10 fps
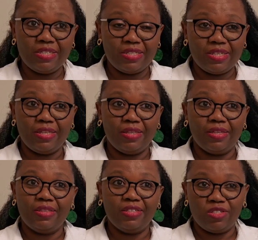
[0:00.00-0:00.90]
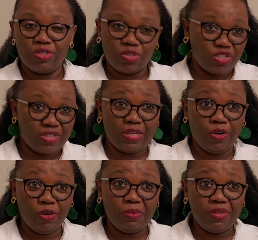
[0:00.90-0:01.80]
say that this is not just a
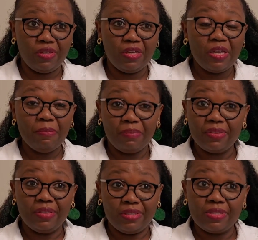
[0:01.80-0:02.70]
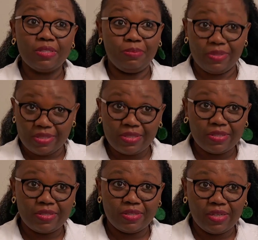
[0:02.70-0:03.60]
hobby, but this is a
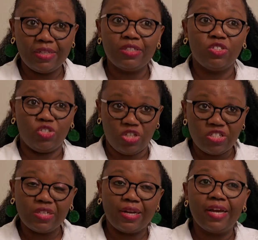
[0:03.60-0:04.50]
business and it's changing